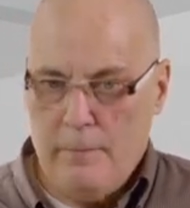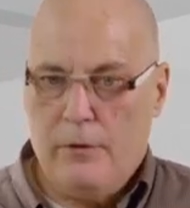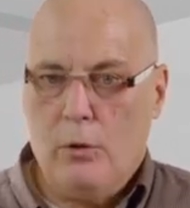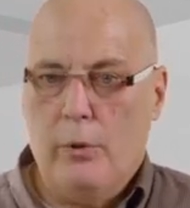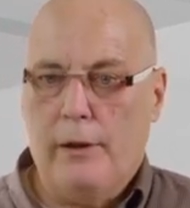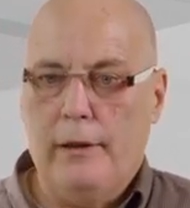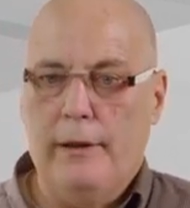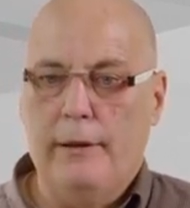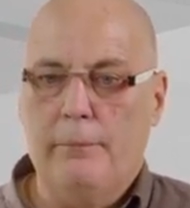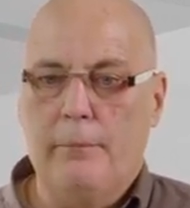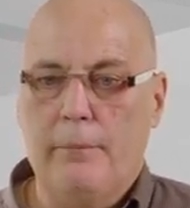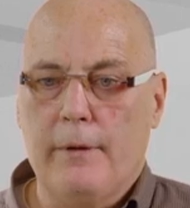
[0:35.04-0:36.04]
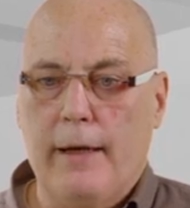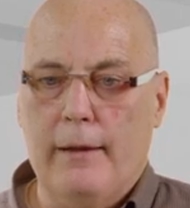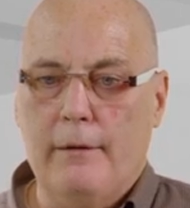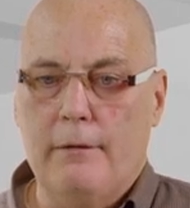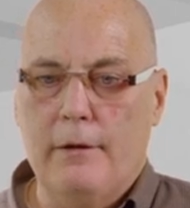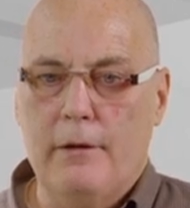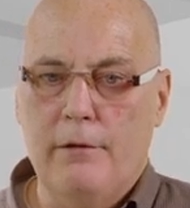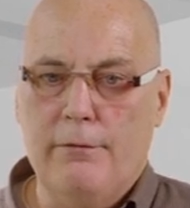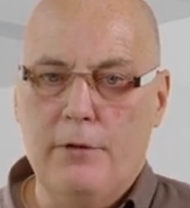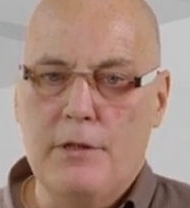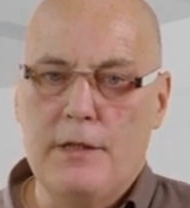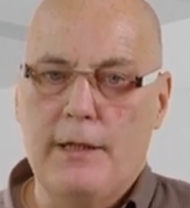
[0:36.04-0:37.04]
quickly at the
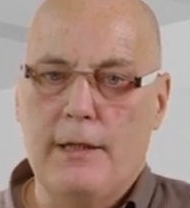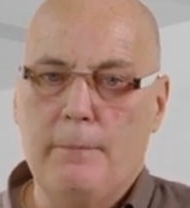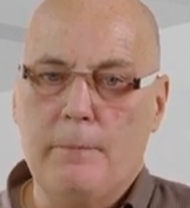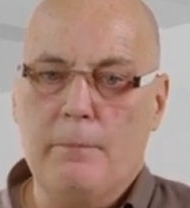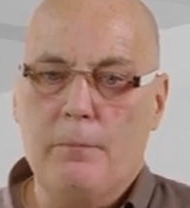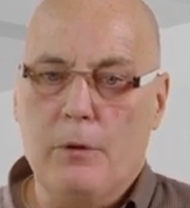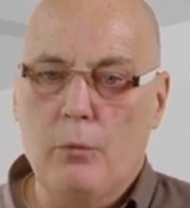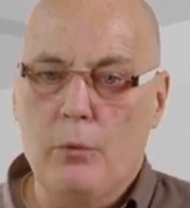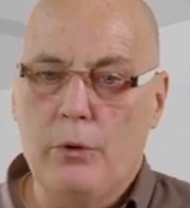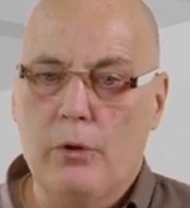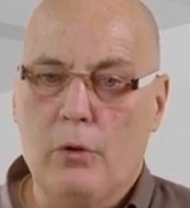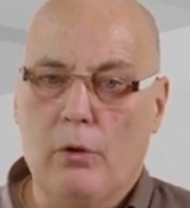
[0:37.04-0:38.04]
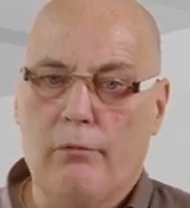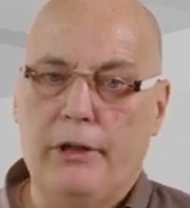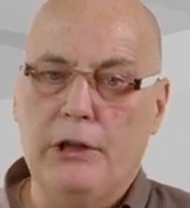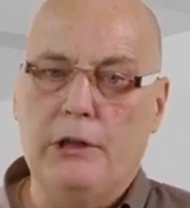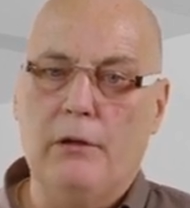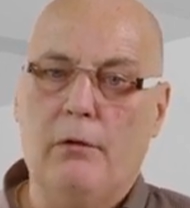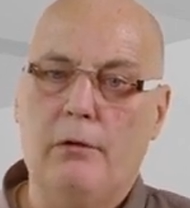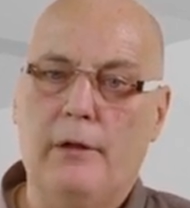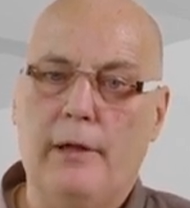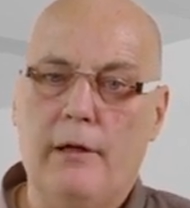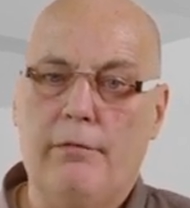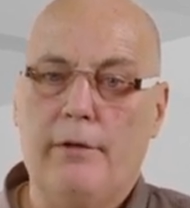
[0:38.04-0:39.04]
difference here between a conventional on the
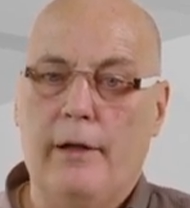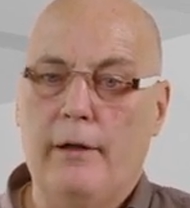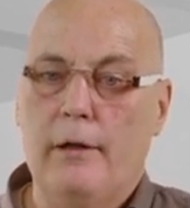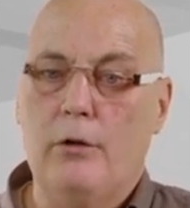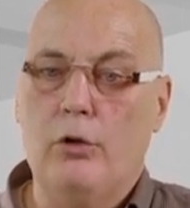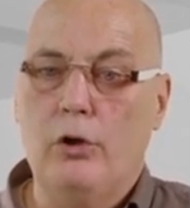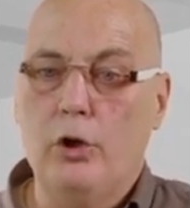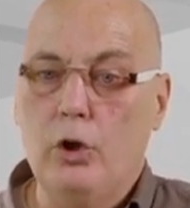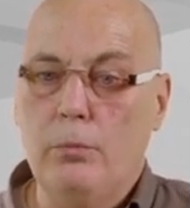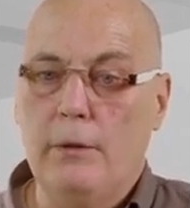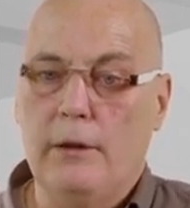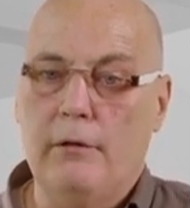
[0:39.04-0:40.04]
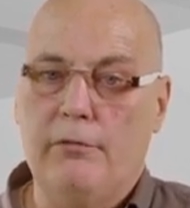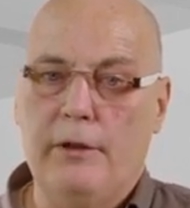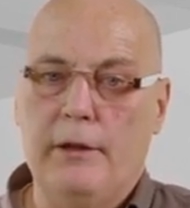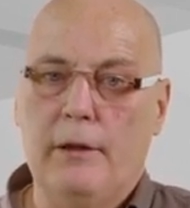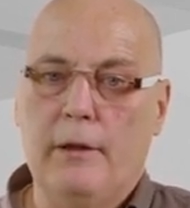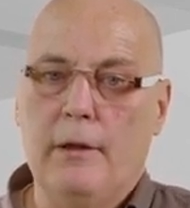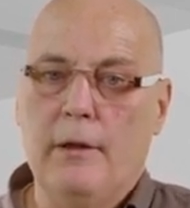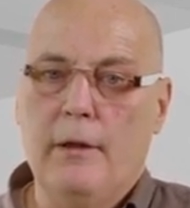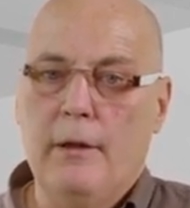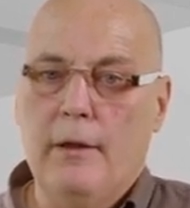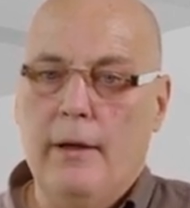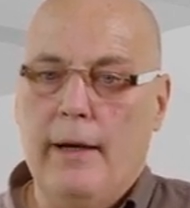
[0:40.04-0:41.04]
left and a renewable in feed,
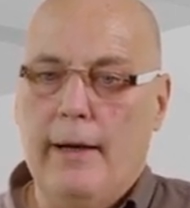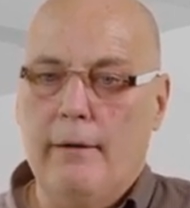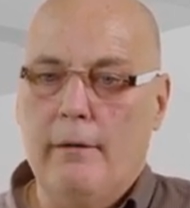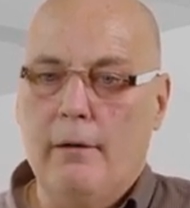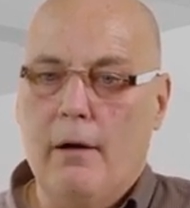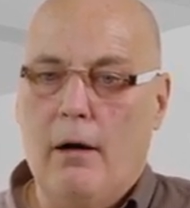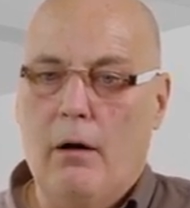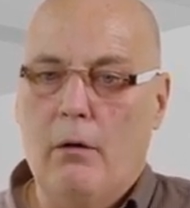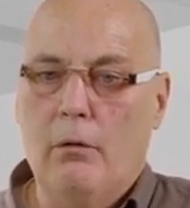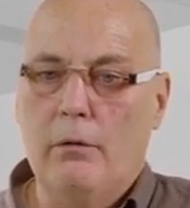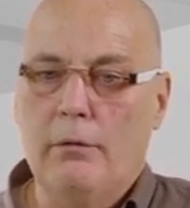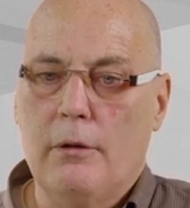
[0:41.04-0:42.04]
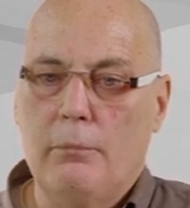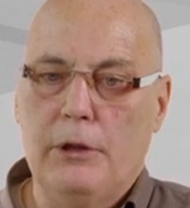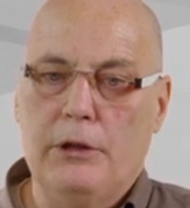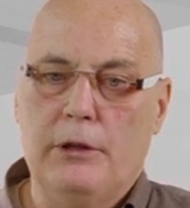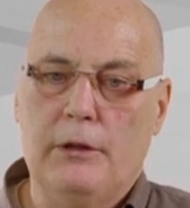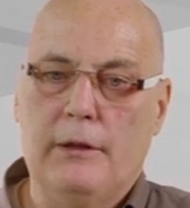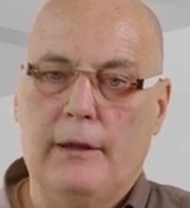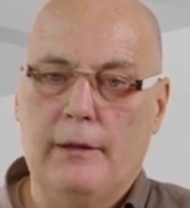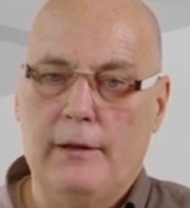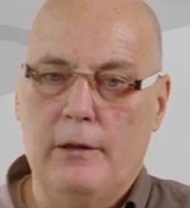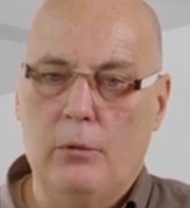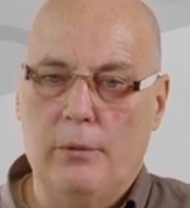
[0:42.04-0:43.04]
and how the protection can
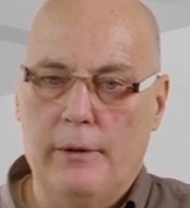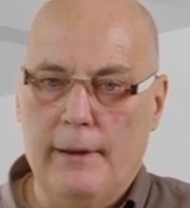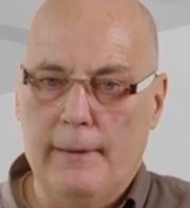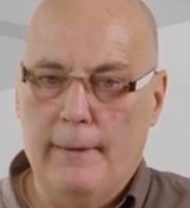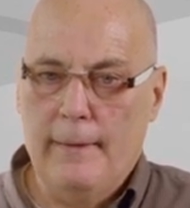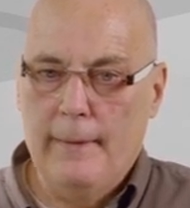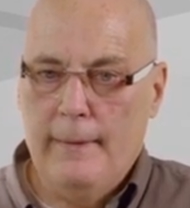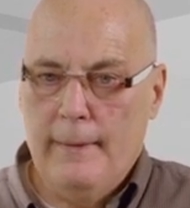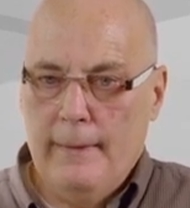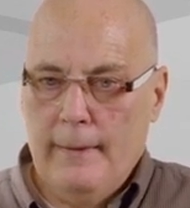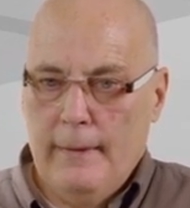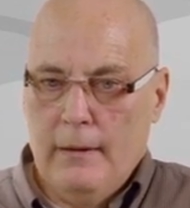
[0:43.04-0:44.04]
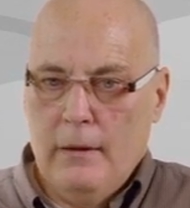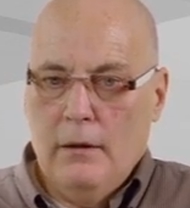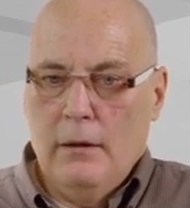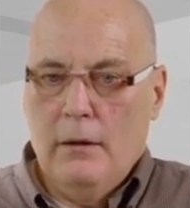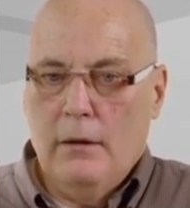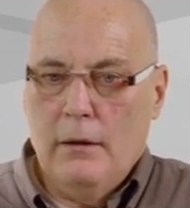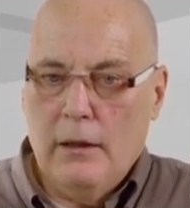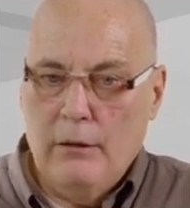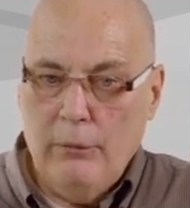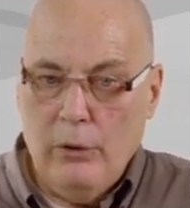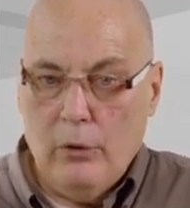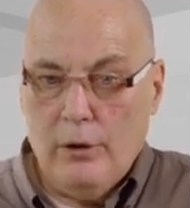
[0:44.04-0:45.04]
deal with that.
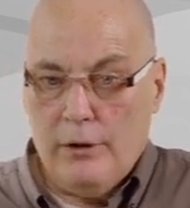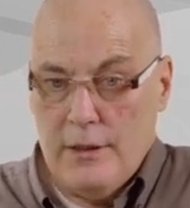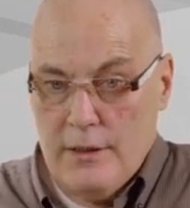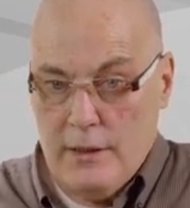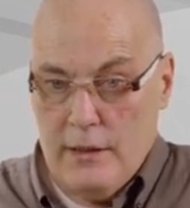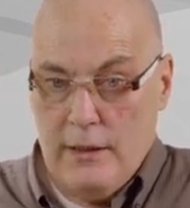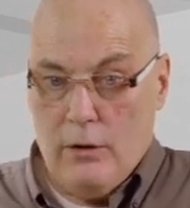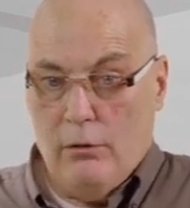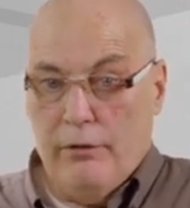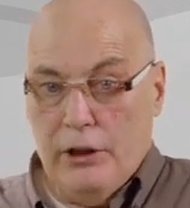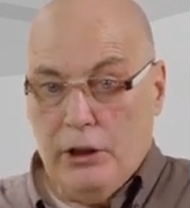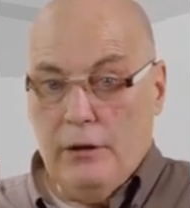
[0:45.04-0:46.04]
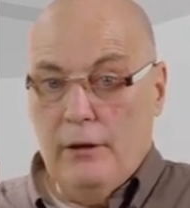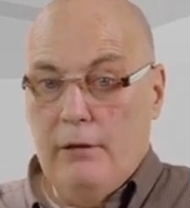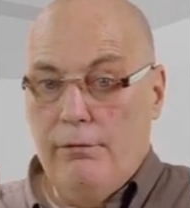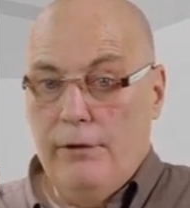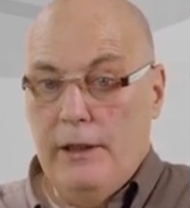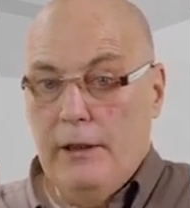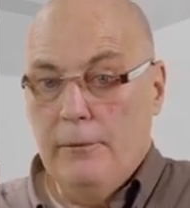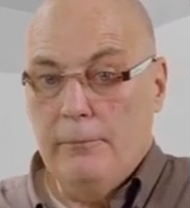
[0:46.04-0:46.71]
If we look at this, the conventional in feed